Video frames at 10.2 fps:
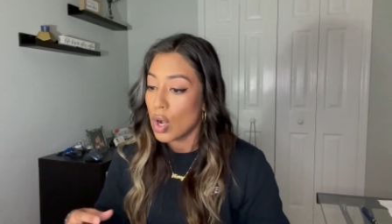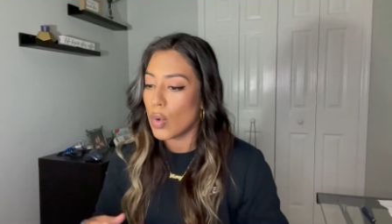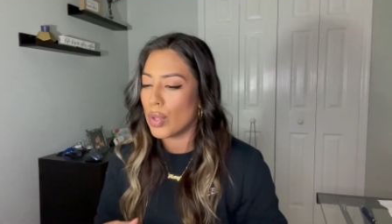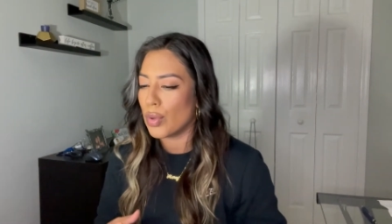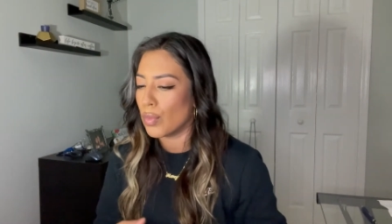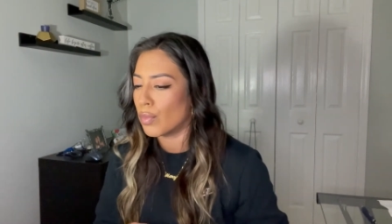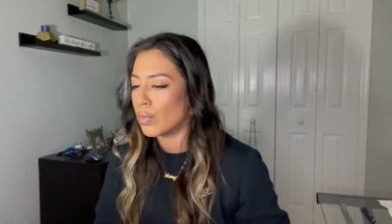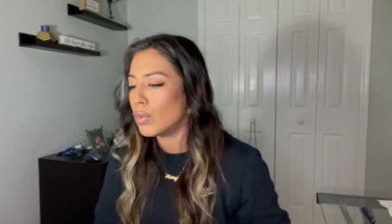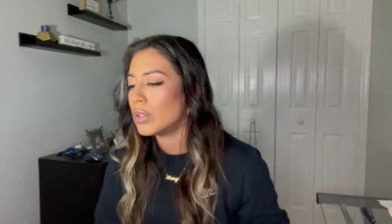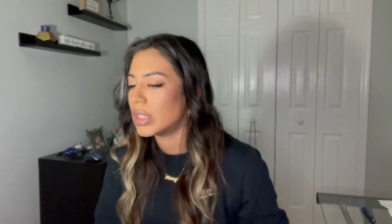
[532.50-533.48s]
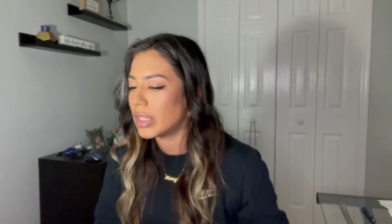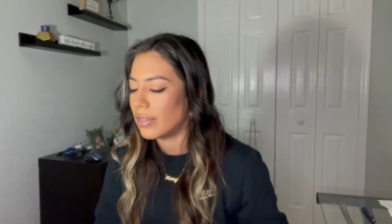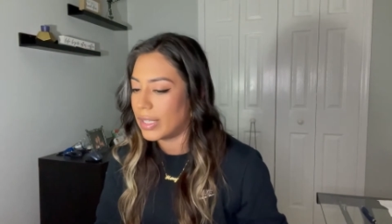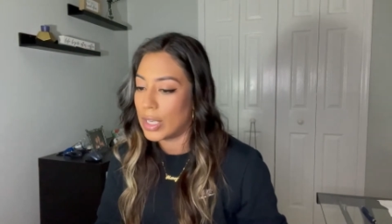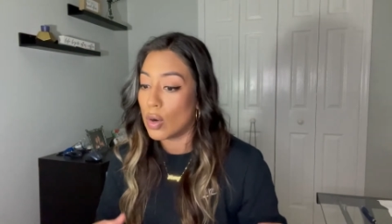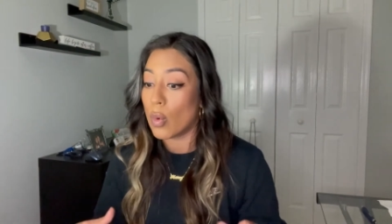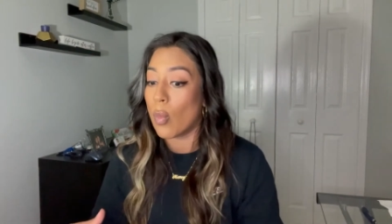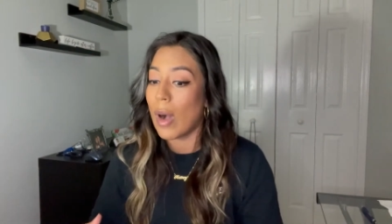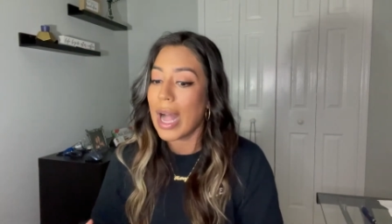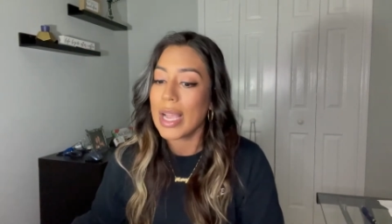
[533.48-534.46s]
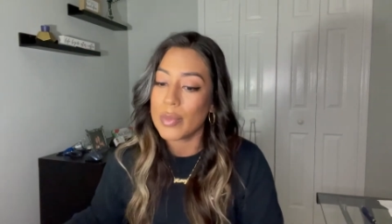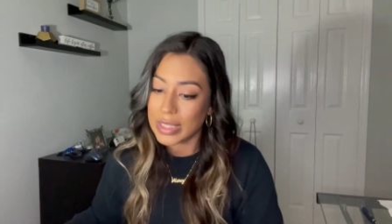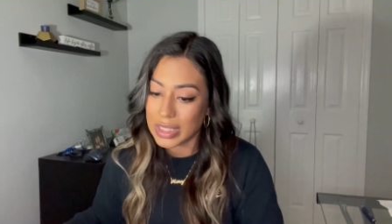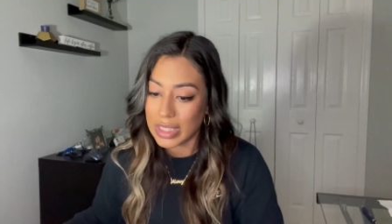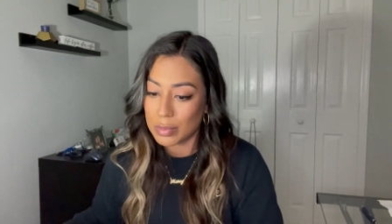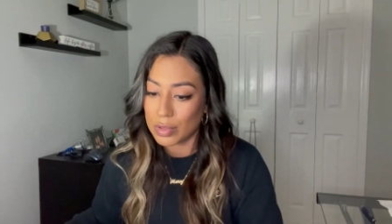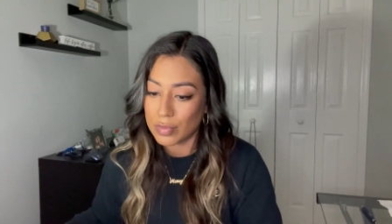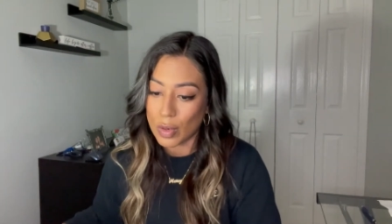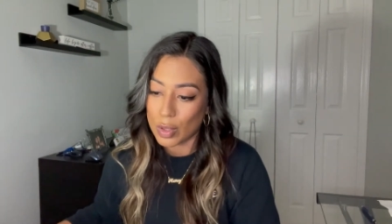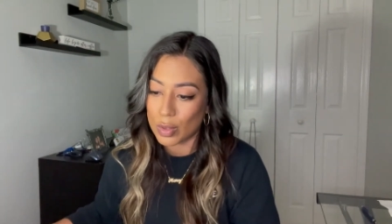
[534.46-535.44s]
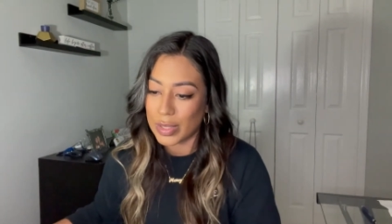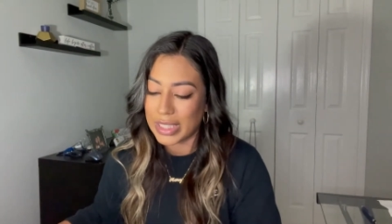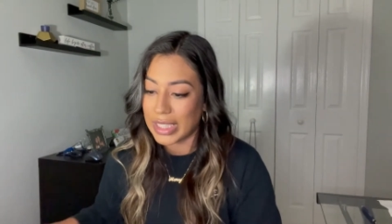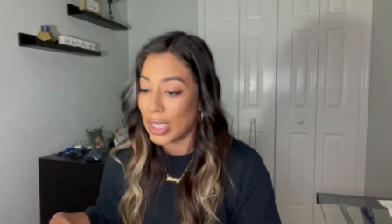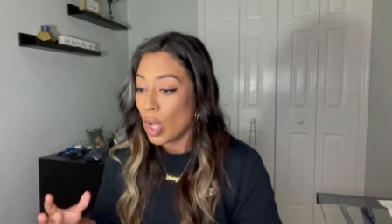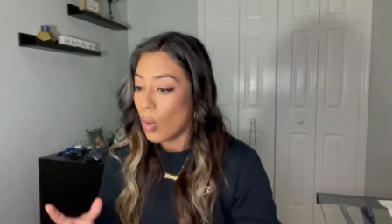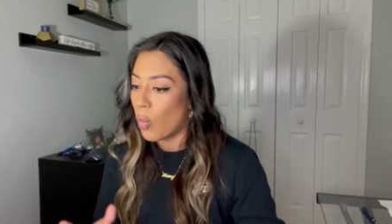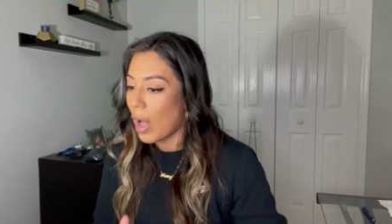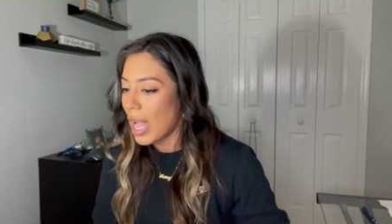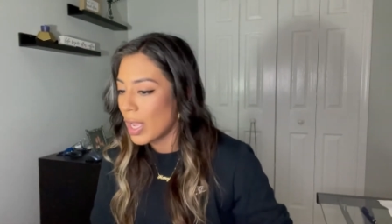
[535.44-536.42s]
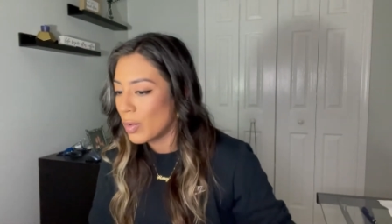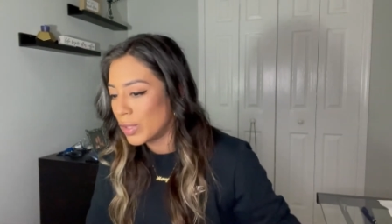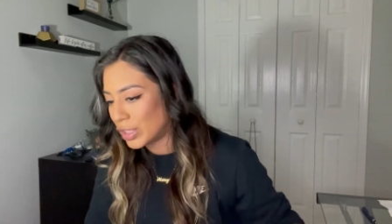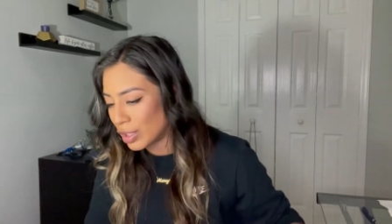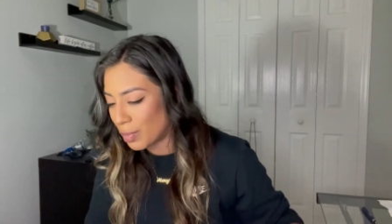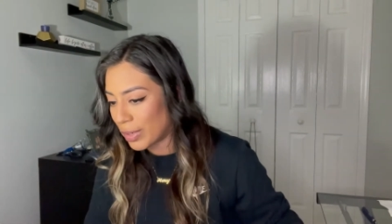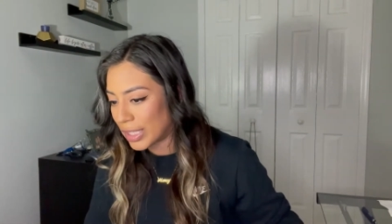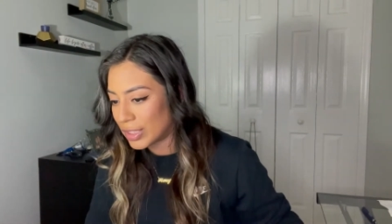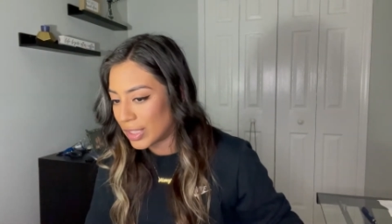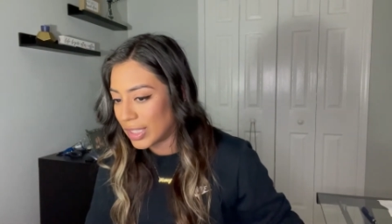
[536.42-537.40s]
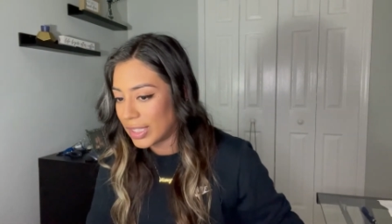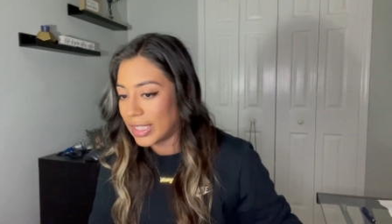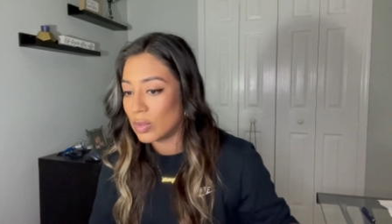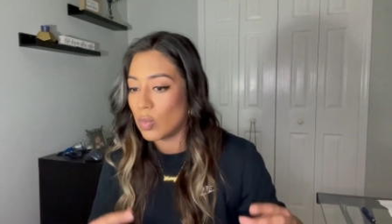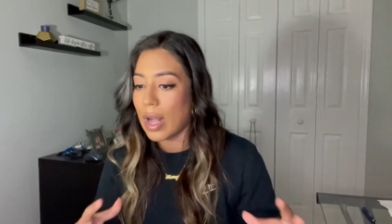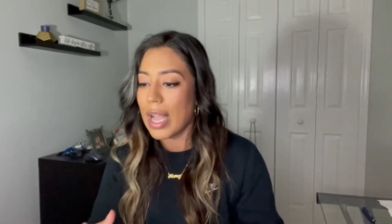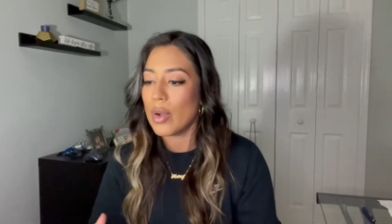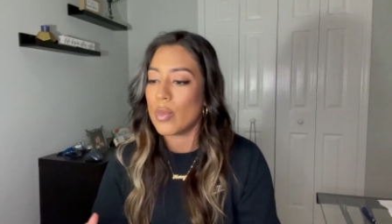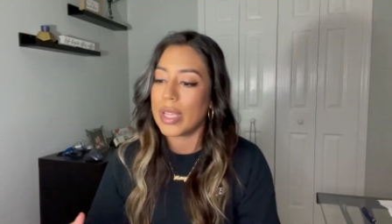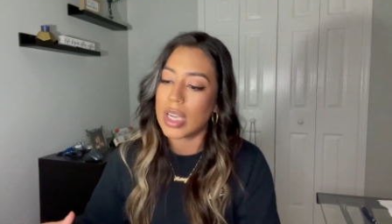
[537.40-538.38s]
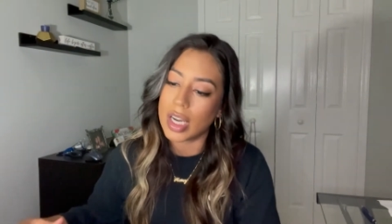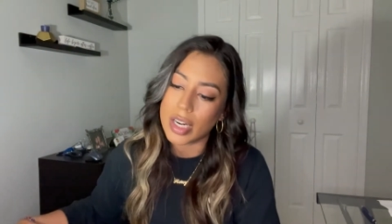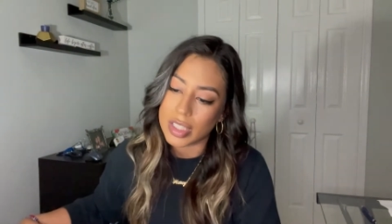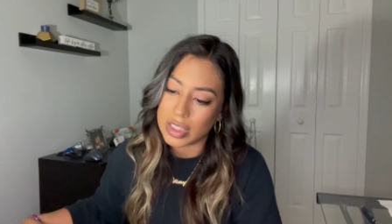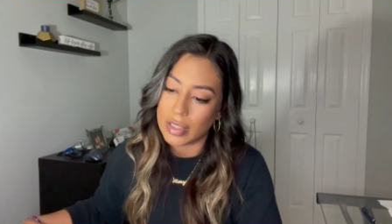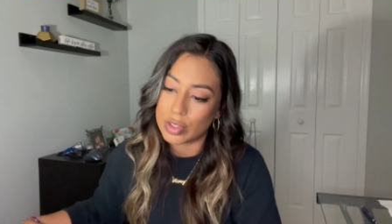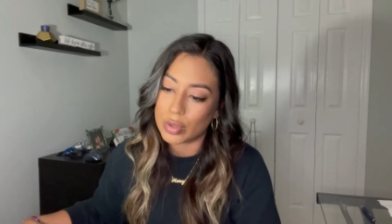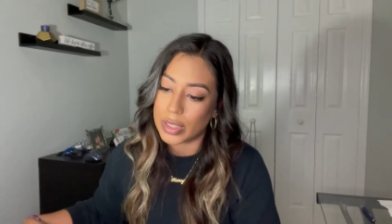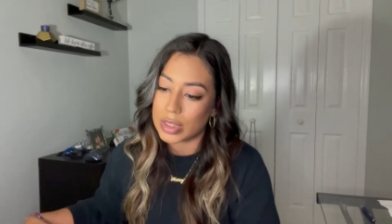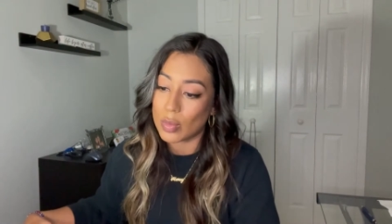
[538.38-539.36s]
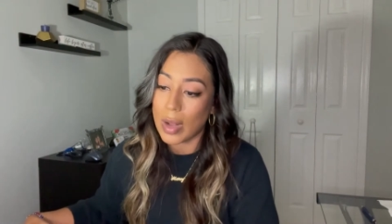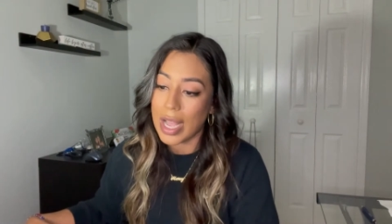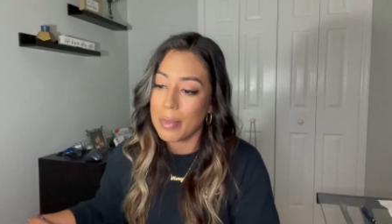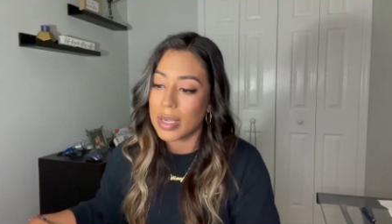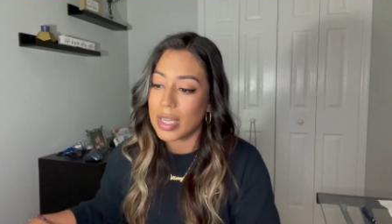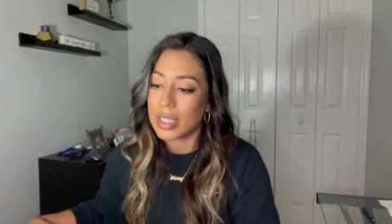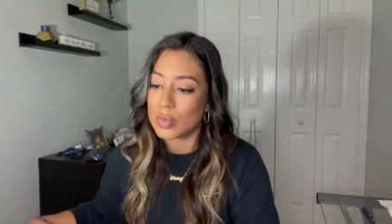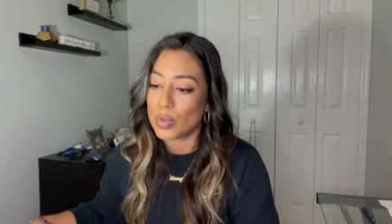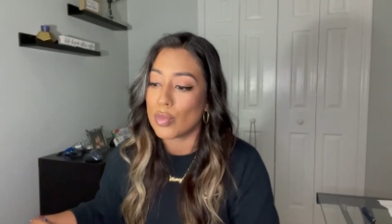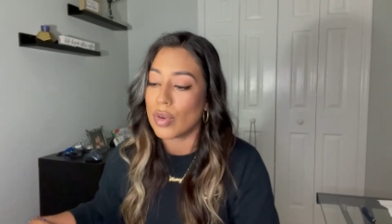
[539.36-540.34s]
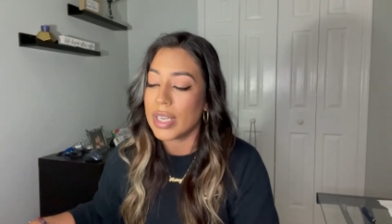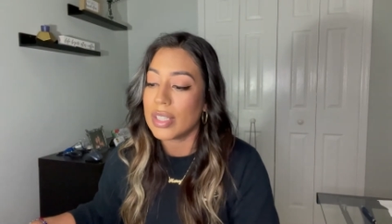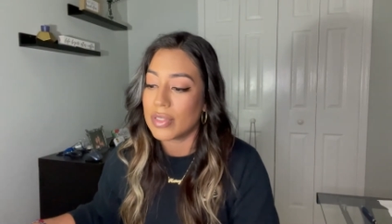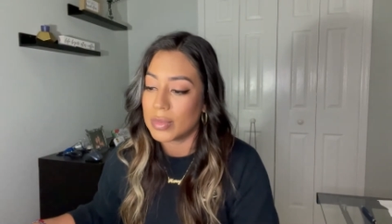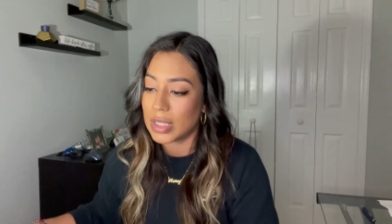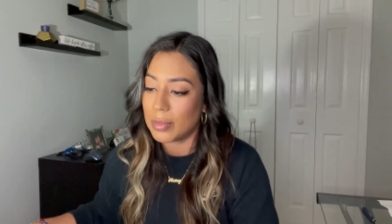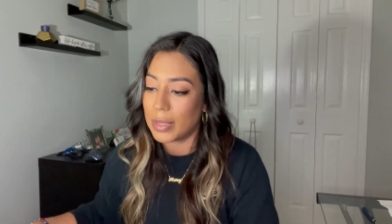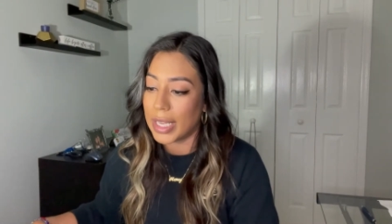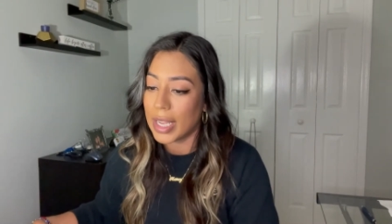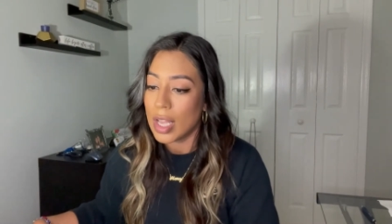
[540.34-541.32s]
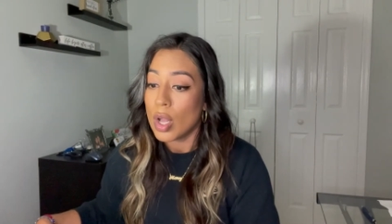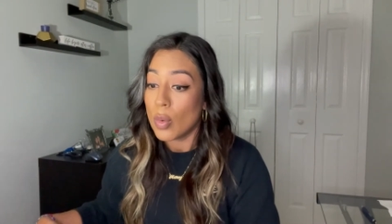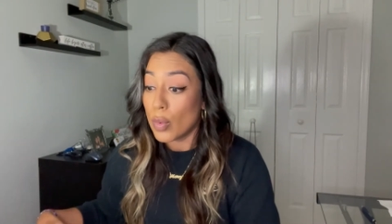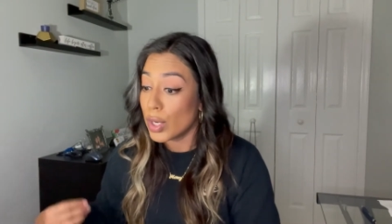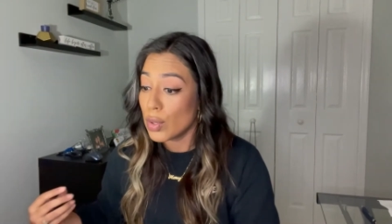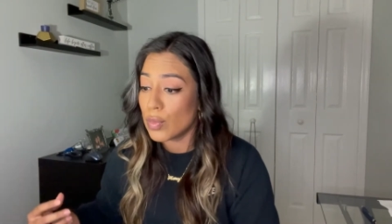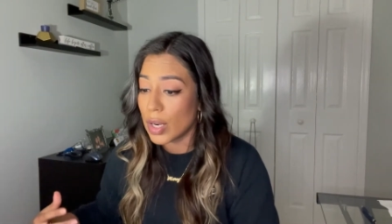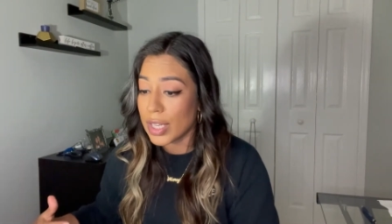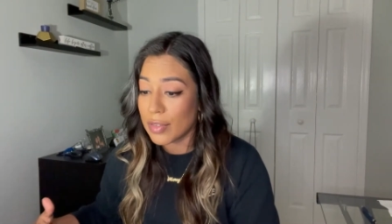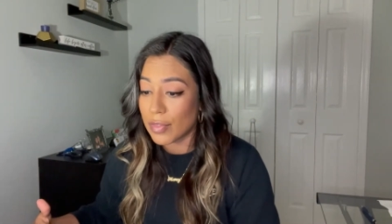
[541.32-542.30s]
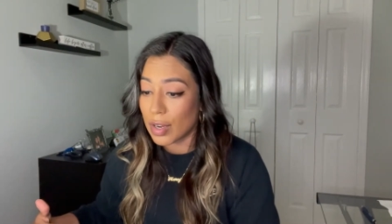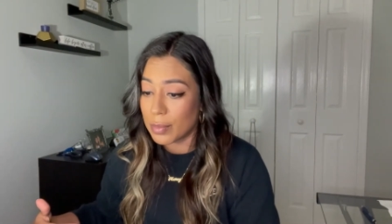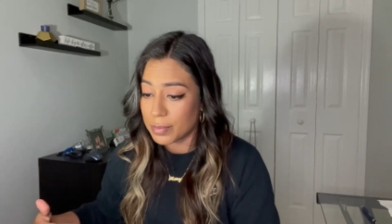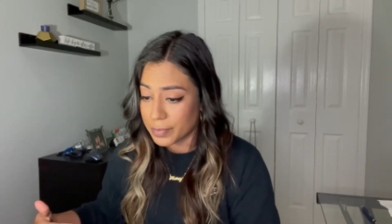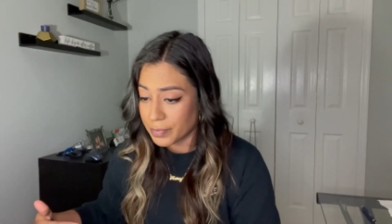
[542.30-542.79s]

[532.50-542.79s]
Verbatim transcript: or the roots of it or why we didn't move forward with it, why we suppress certain things, why we cut ourselves short. Why? Because we're running from something. What are you running from?